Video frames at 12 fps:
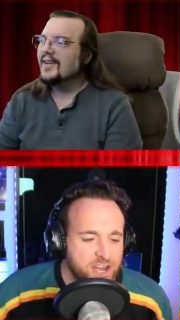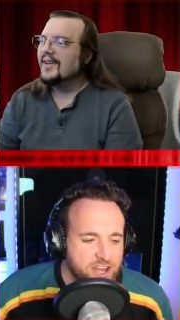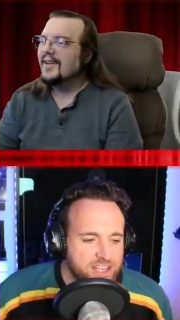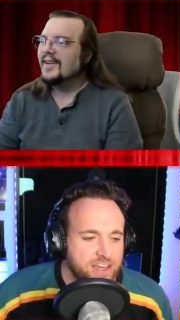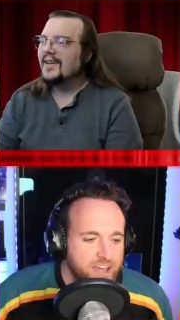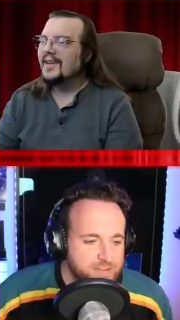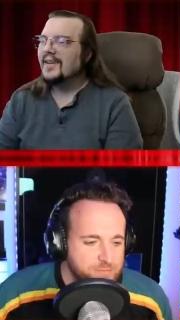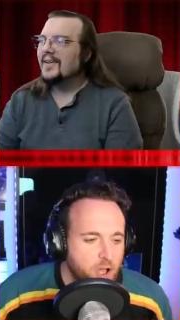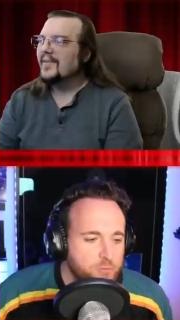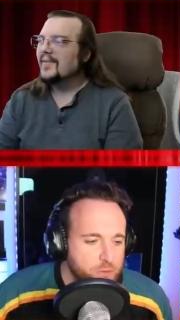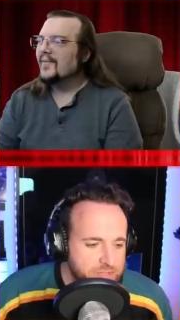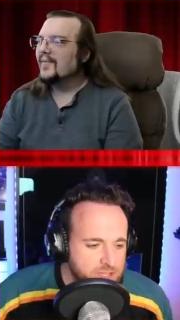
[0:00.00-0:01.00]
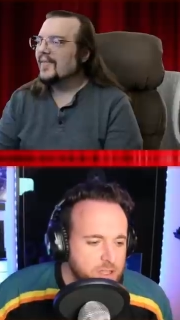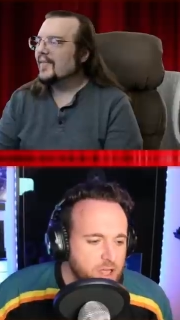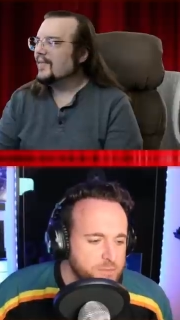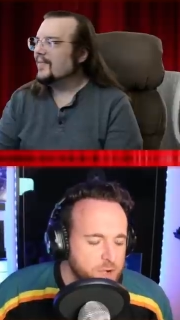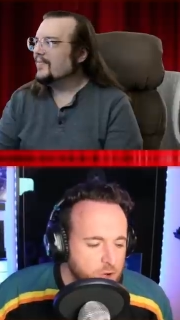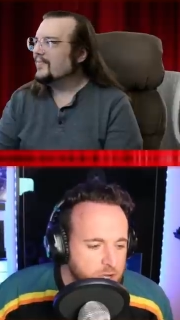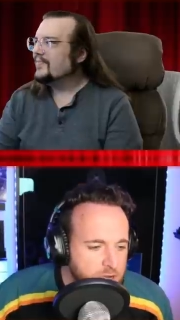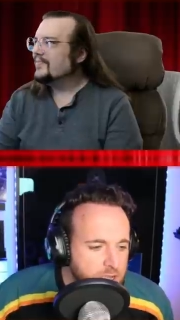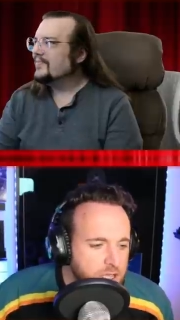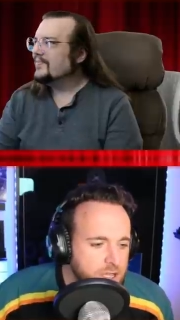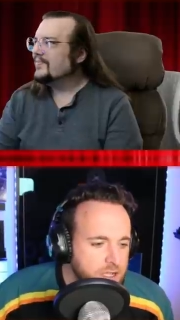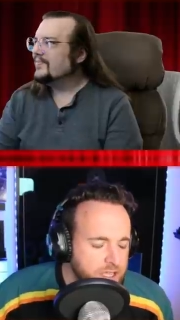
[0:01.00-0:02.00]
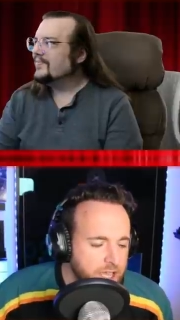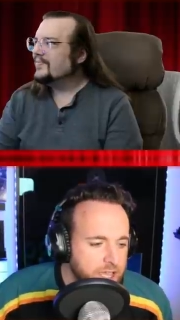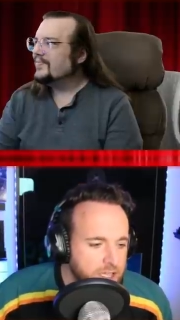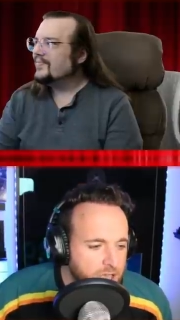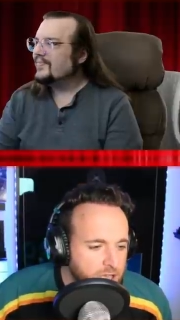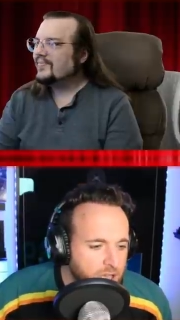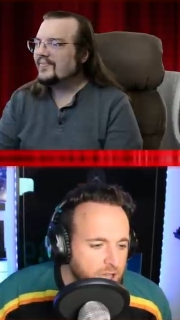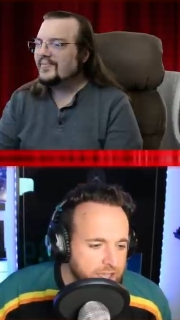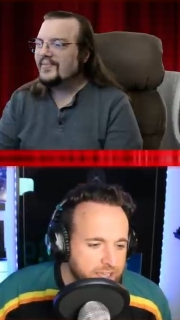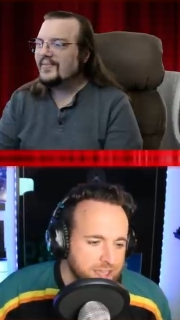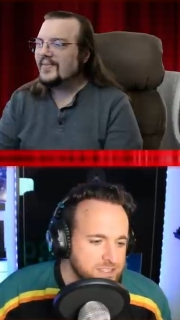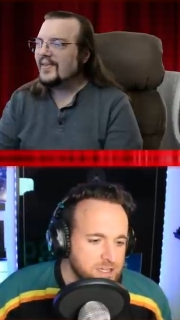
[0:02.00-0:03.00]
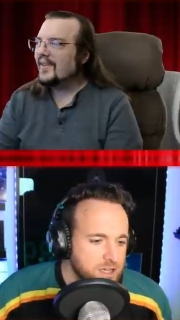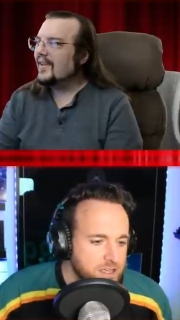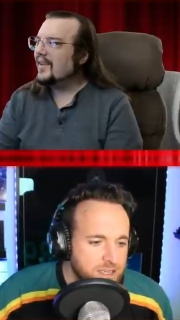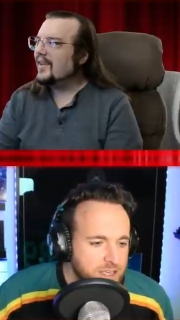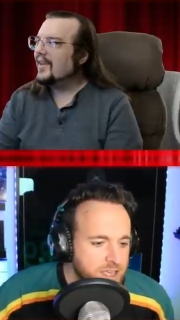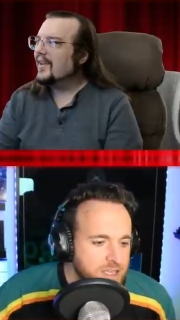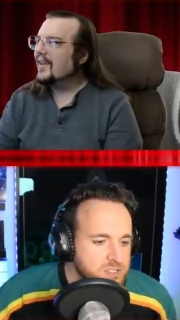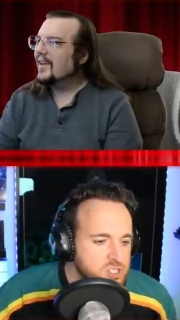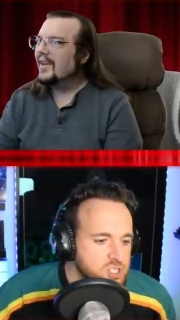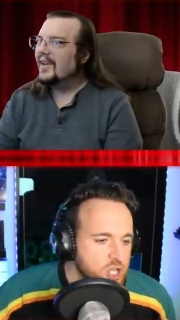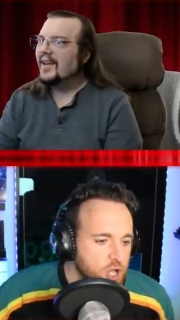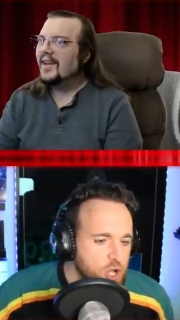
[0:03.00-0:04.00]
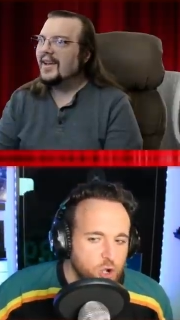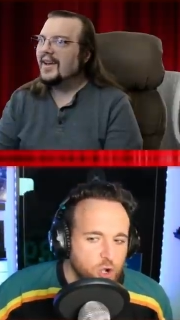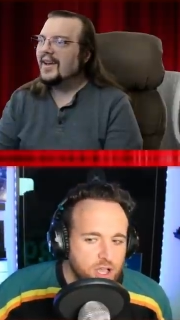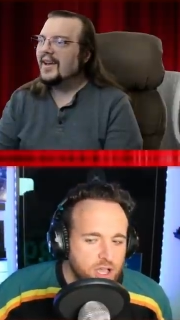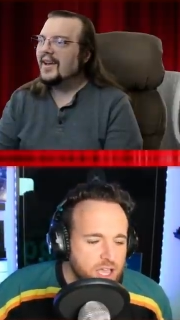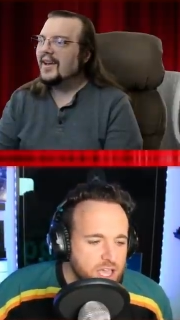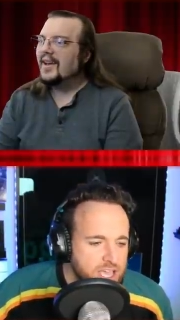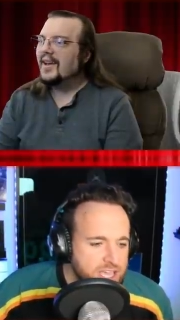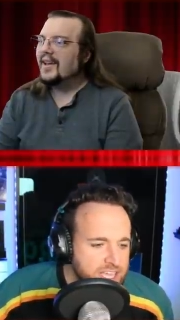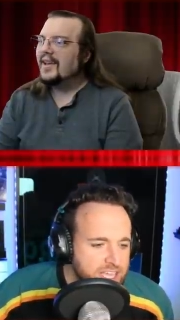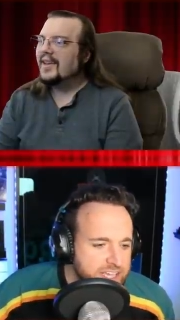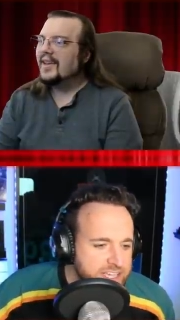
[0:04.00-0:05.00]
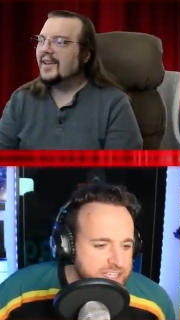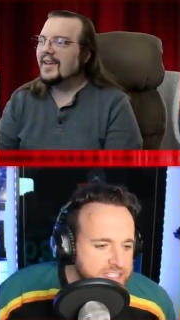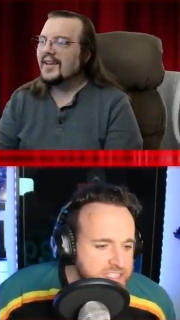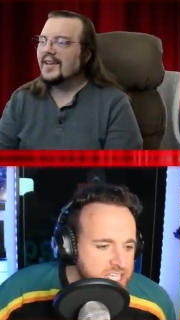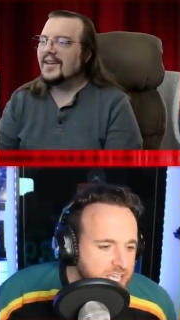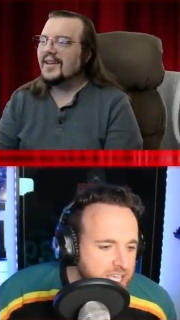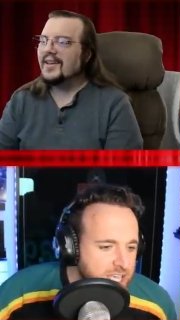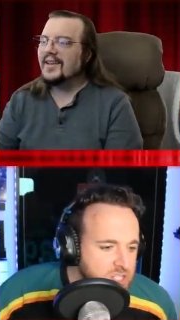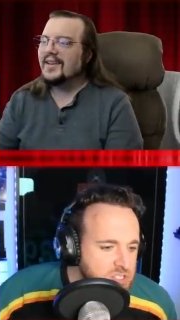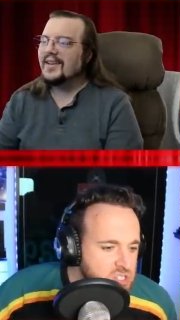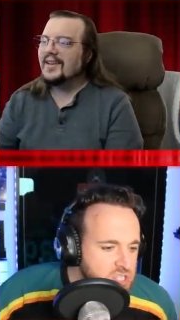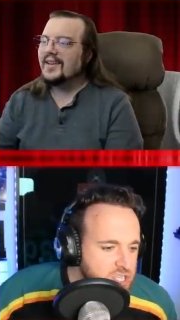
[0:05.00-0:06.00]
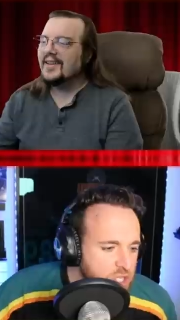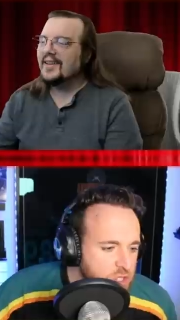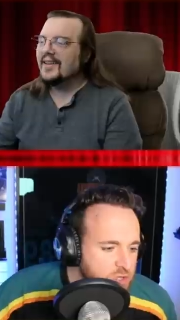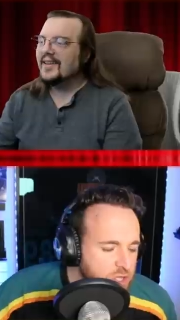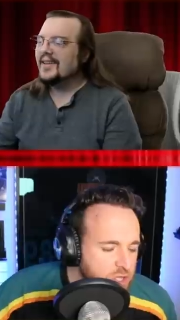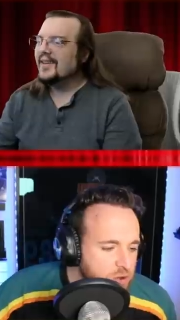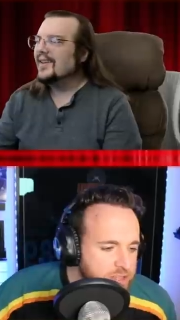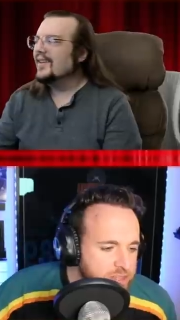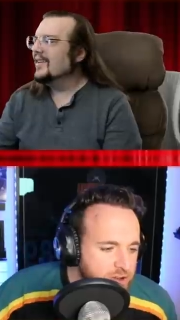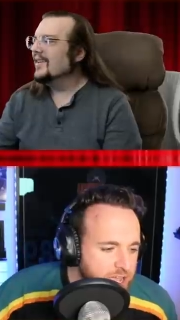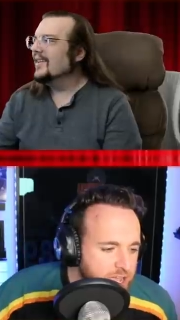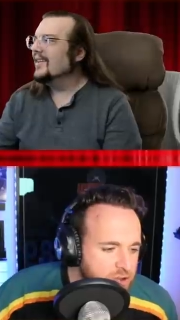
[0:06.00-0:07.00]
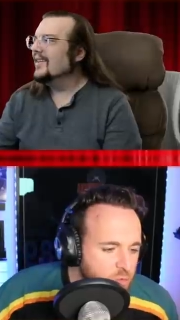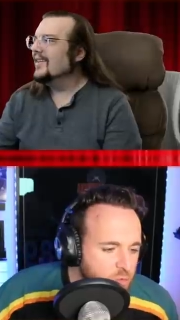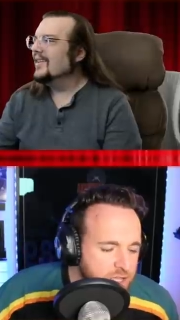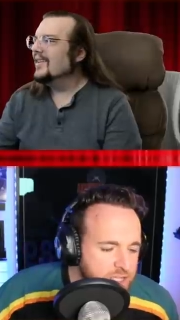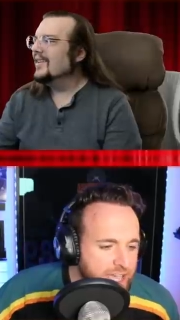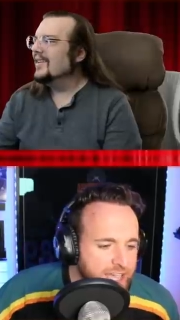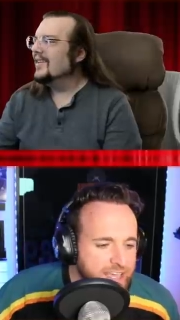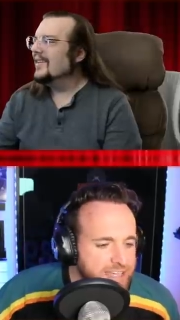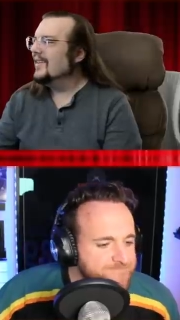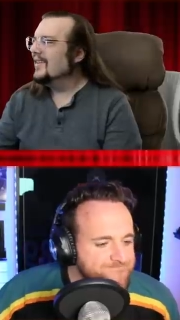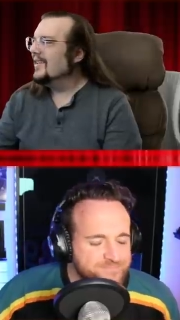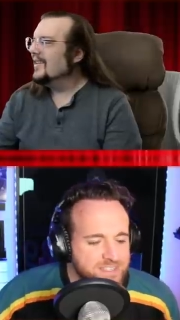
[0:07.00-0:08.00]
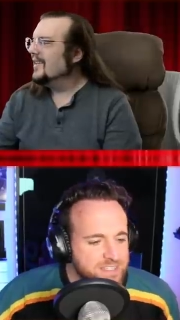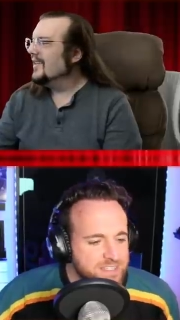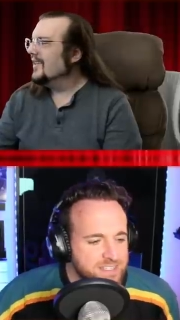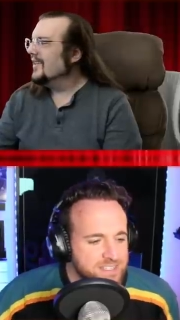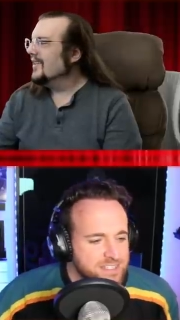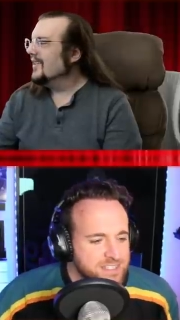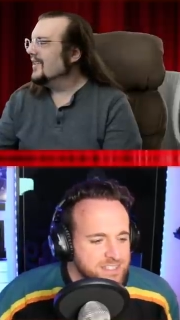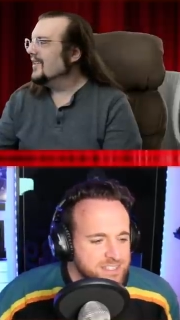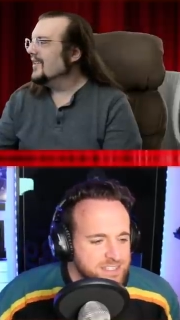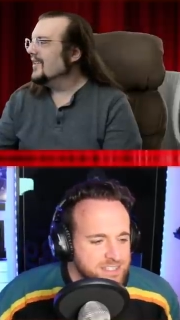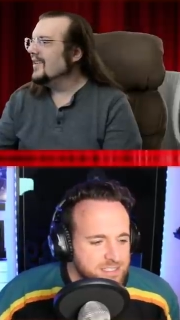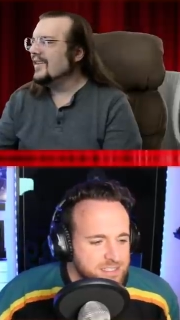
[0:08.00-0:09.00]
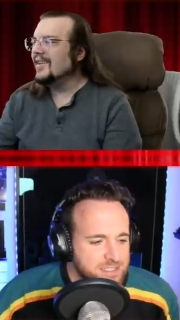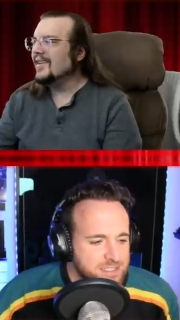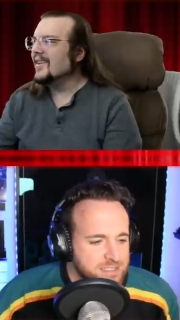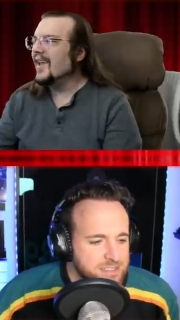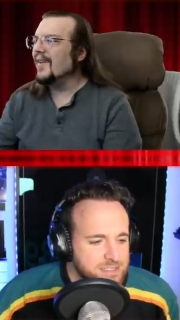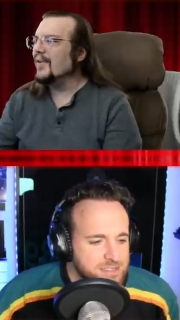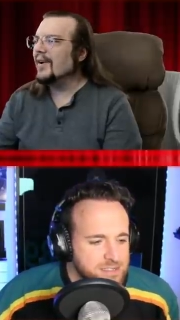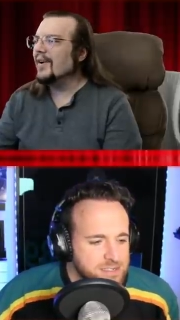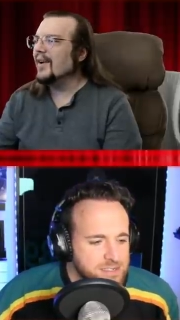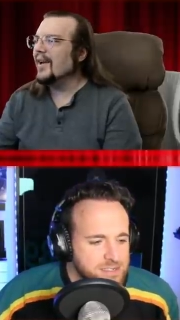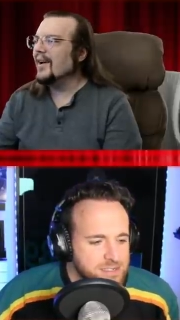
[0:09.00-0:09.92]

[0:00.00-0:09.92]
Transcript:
Speaker 1: his hair cut uh, with the lawnmower. Okay, uh, I can't talk. So he's still going around the ground. What I of a
Speaker 2: building. You, you can't